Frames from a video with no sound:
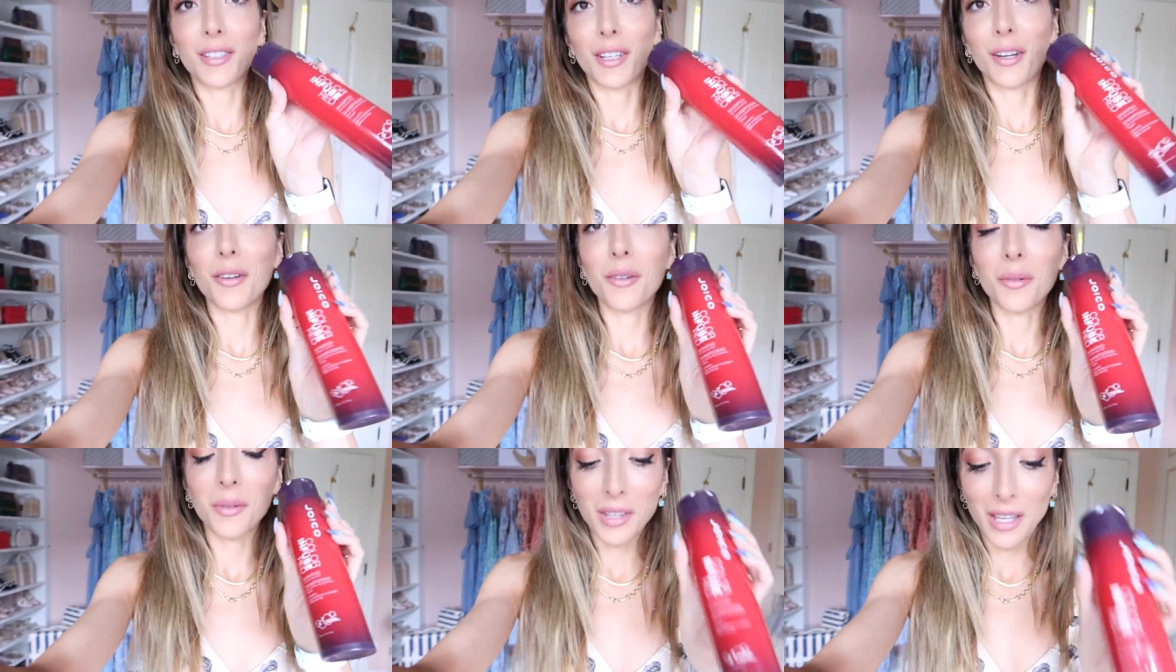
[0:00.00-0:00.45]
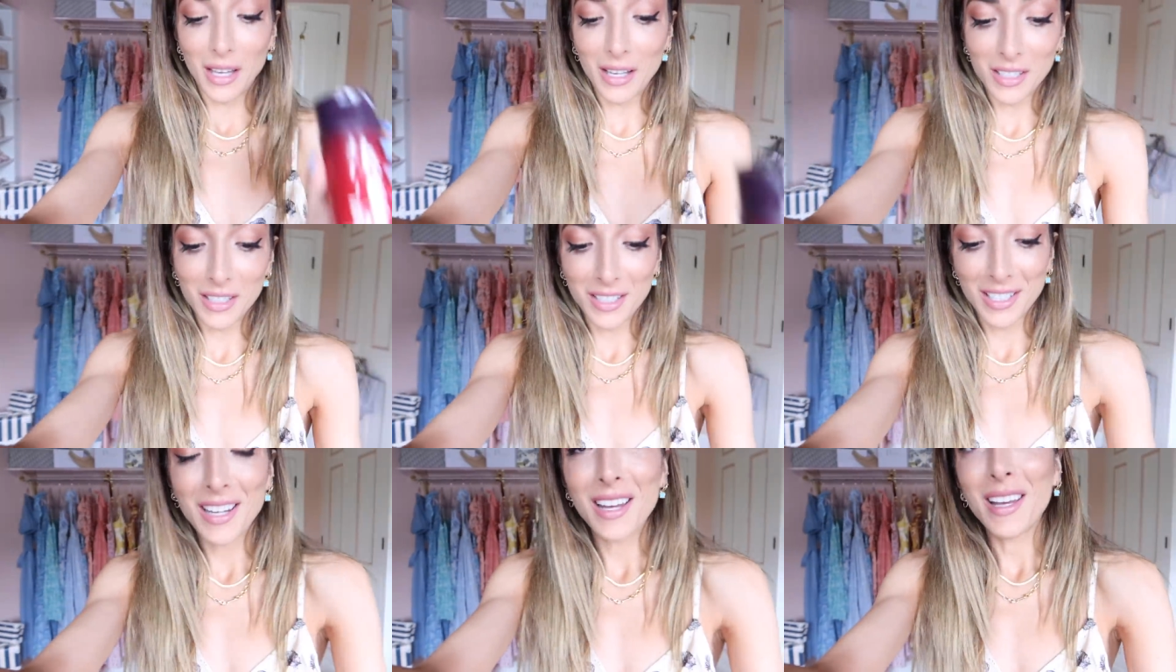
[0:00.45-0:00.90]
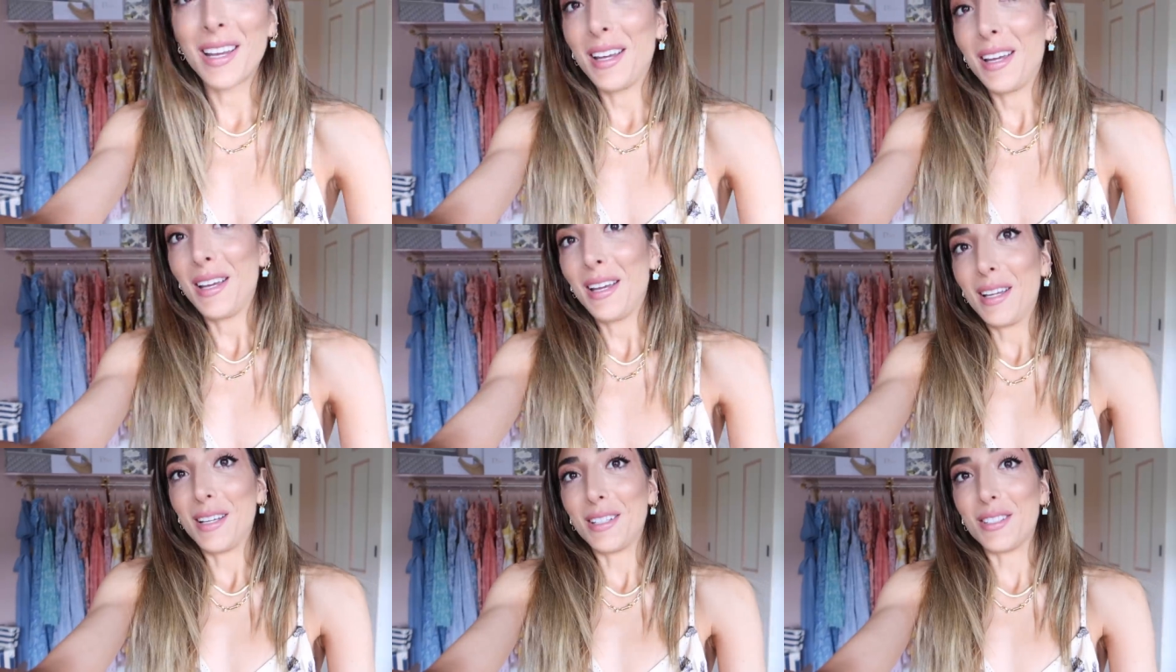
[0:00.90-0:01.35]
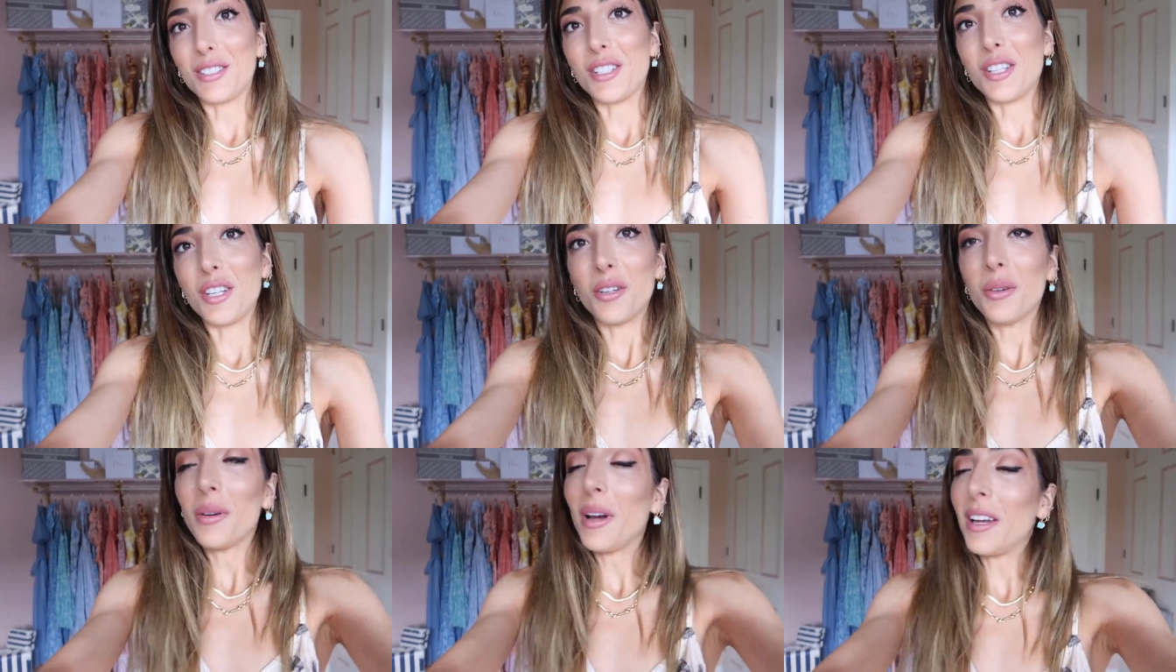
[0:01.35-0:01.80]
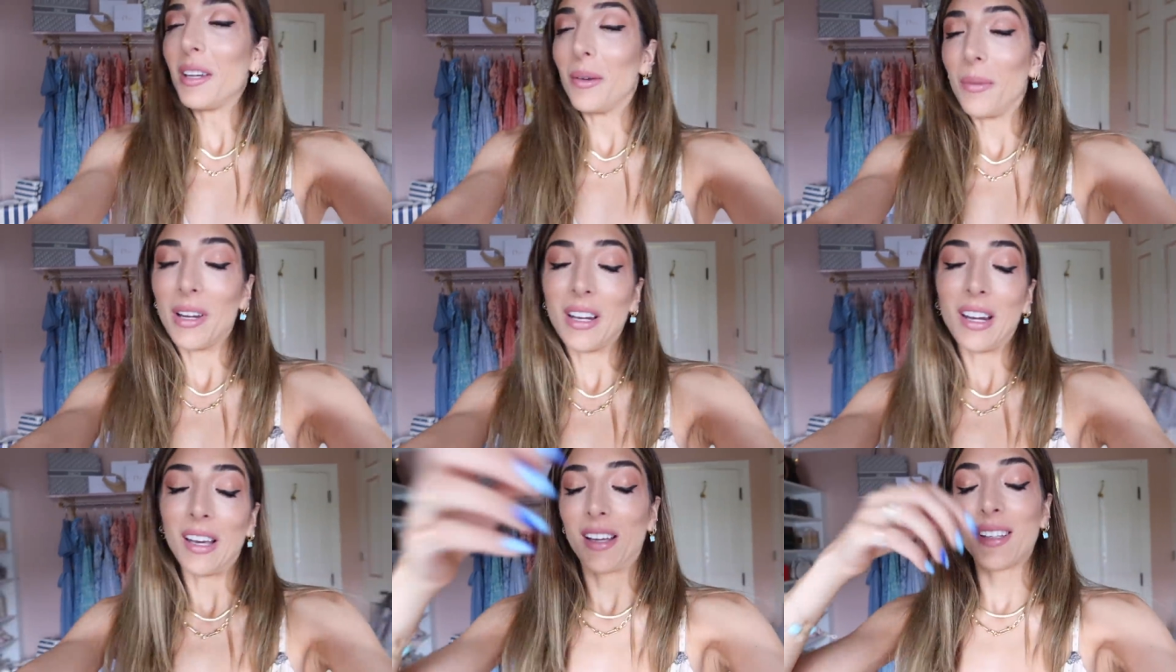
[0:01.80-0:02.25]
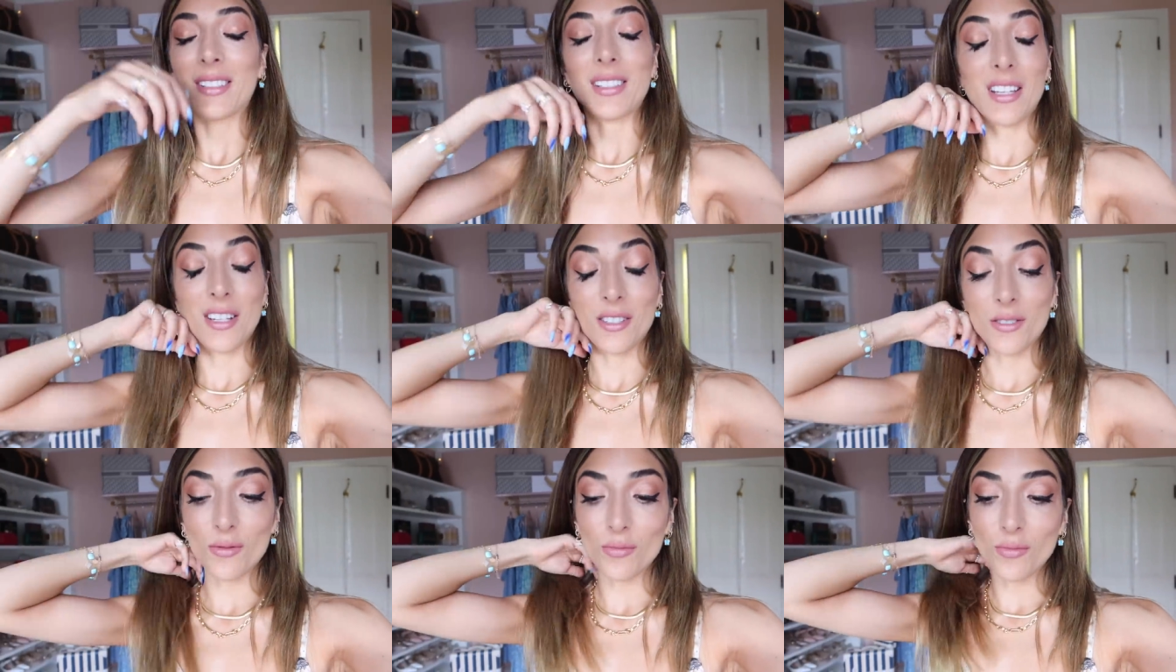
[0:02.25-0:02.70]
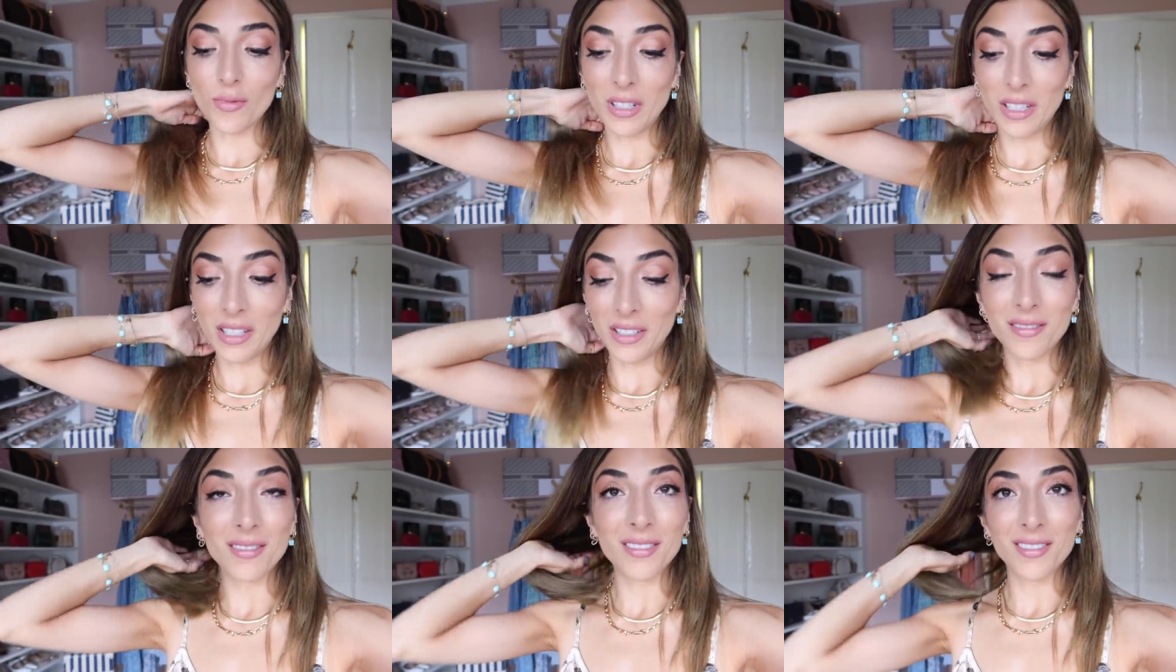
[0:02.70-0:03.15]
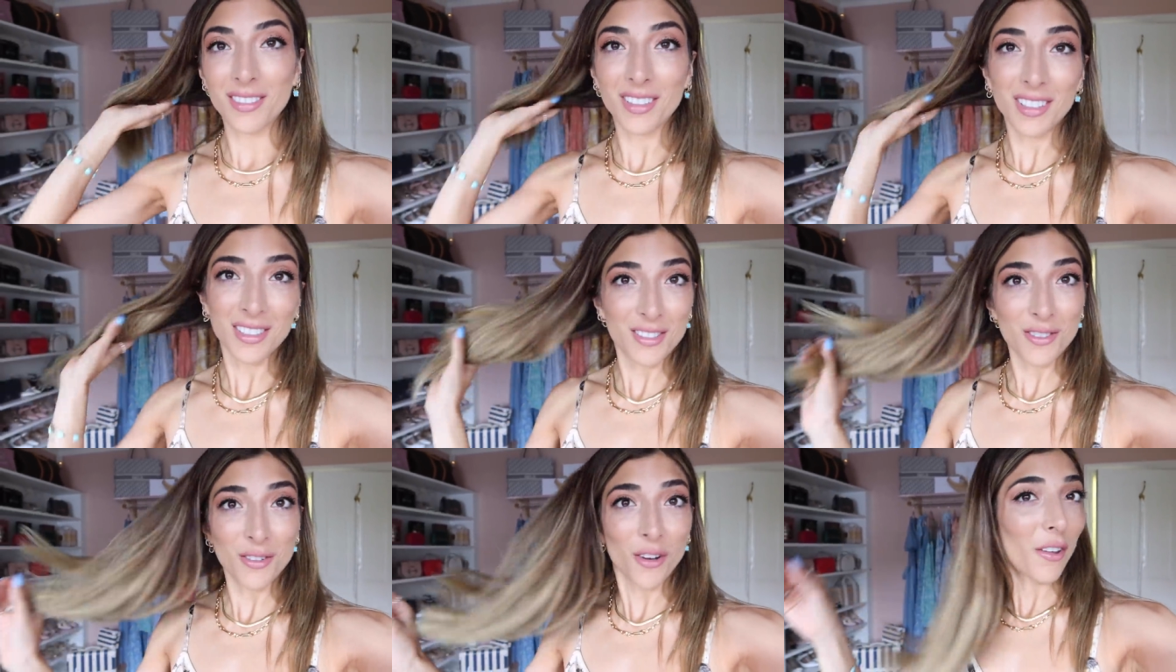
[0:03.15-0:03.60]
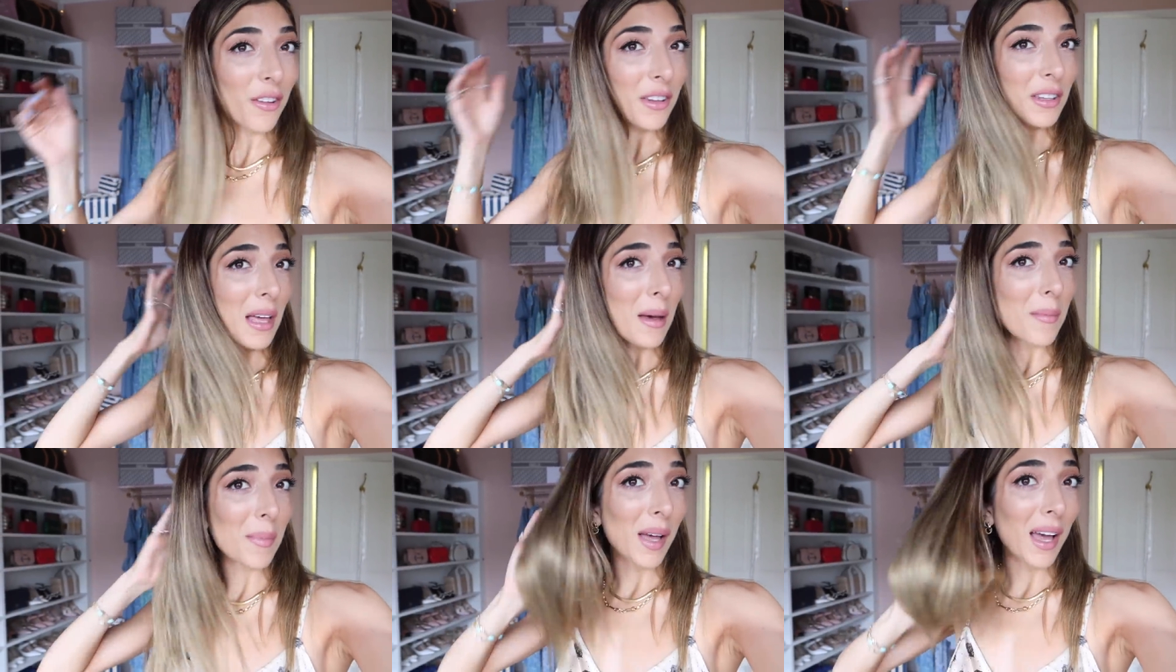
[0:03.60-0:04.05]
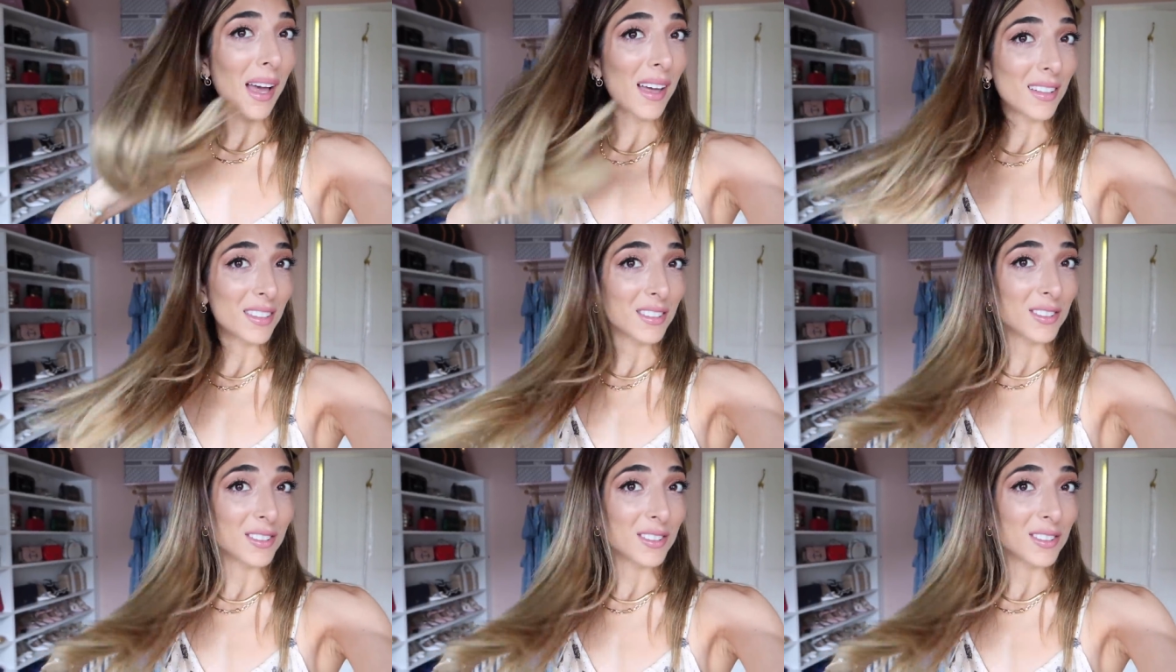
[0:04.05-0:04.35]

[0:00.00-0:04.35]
So that is new. Anyway, like I said, it's really, it's not that bad.